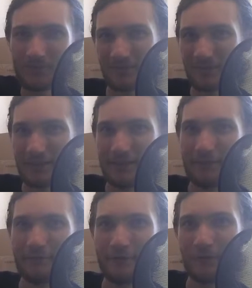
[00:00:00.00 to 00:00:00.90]
if
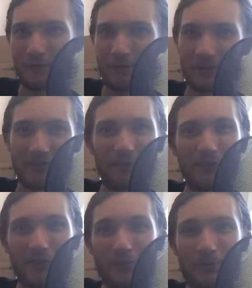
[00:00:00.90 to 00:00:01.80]
you are someone
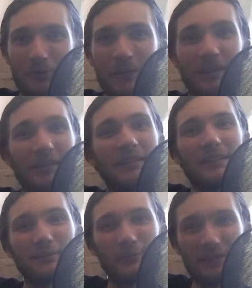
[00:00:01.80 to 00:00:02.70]
who
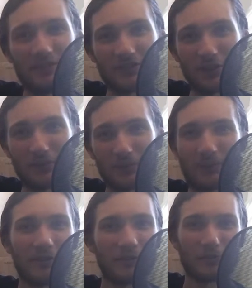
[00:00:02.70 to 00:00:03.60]
reinstalls Windows
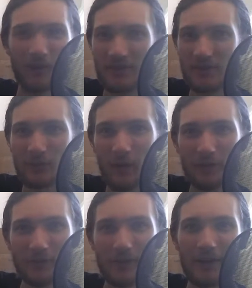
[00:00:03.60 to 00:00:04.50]
once in a while,
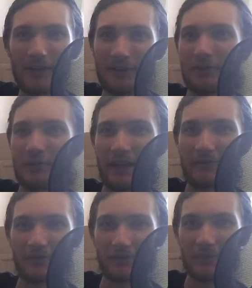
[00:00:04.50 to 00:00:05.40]
you can have a
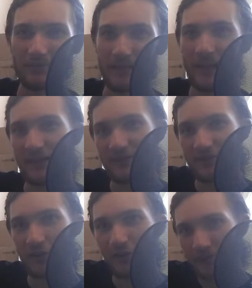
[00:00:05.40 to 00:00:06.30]
script that has all
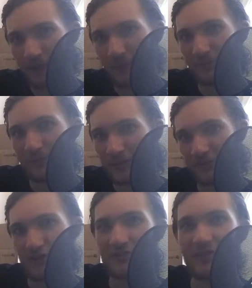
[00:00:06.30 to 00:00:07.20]
your applications
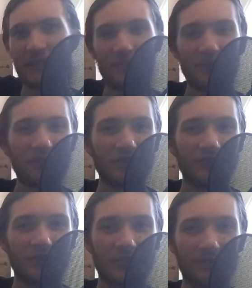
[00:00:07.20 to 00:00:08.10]
that you use on your
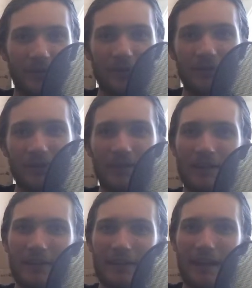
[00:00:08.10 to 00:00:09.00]
computer,
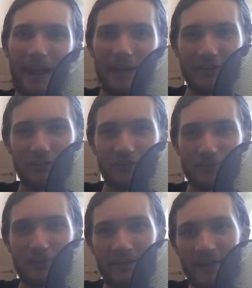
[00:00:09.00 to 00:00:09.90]
and you just run
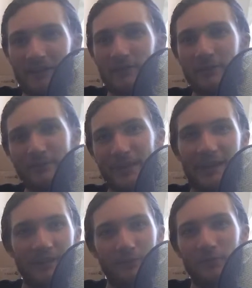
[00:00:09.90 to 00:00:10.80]
that script and it
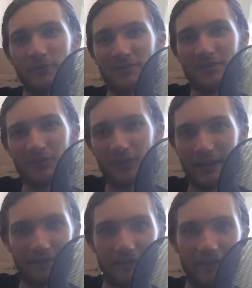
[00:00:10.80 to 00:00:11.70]
will install
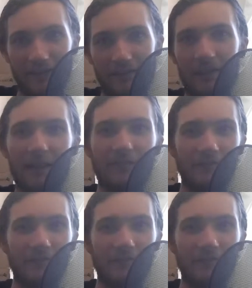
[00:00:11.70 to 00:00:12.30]
everything. I love it.